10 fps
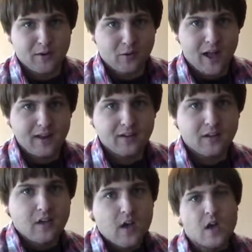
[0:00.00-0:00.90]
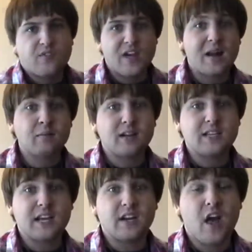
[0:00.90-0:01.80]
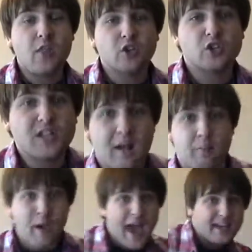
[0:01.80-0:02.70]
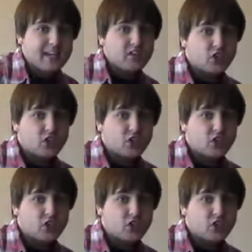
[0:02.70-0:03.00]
me, right? Then I'm gonna take another step back and he's